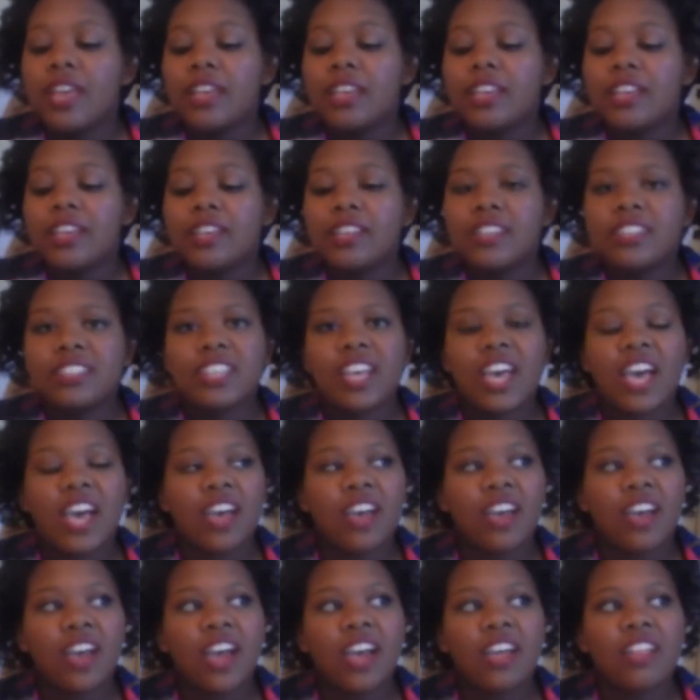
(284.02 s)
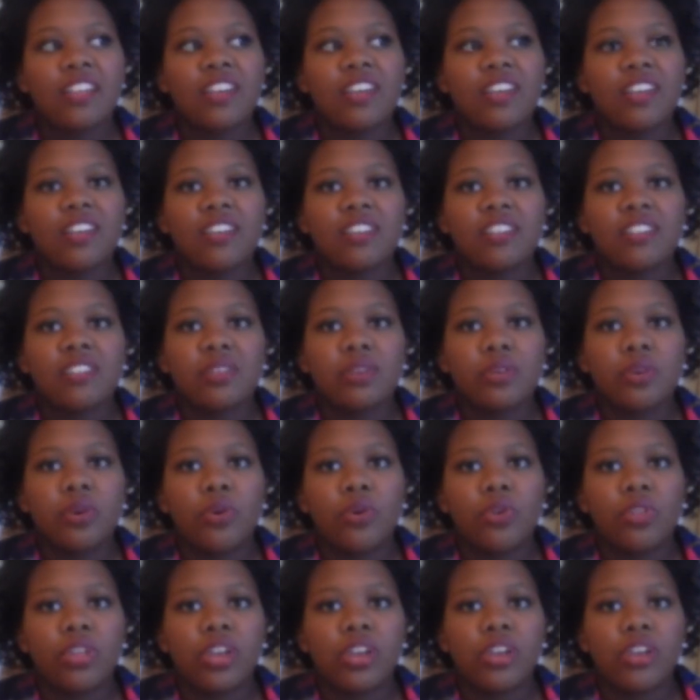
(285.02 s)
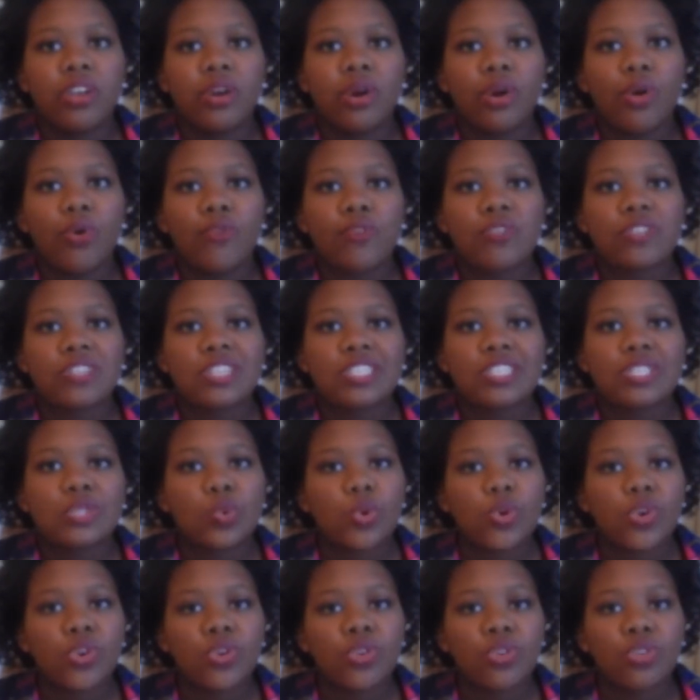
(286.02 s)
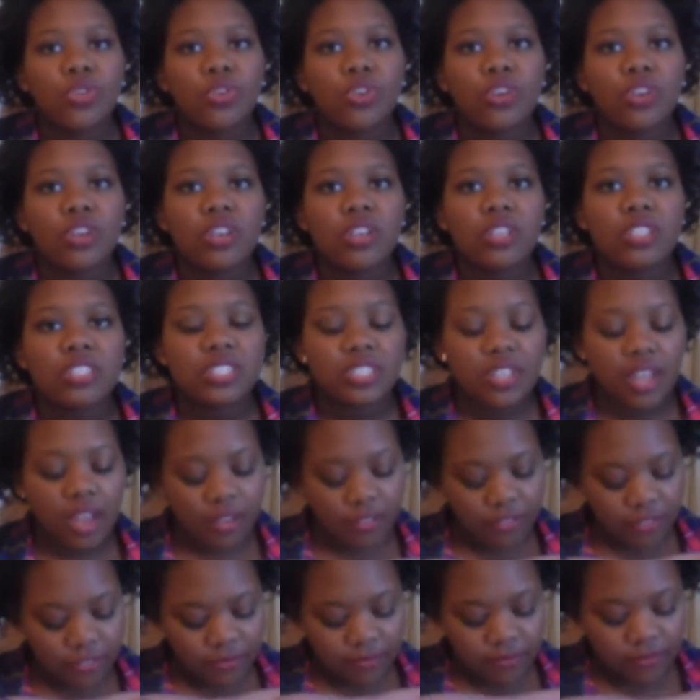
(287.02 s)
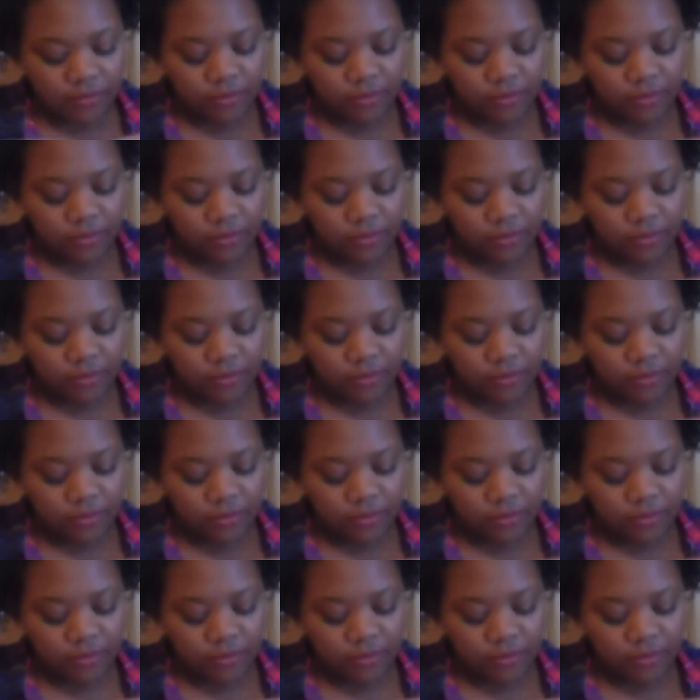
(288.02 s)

because I like the whole like oversized sweater look and stuff,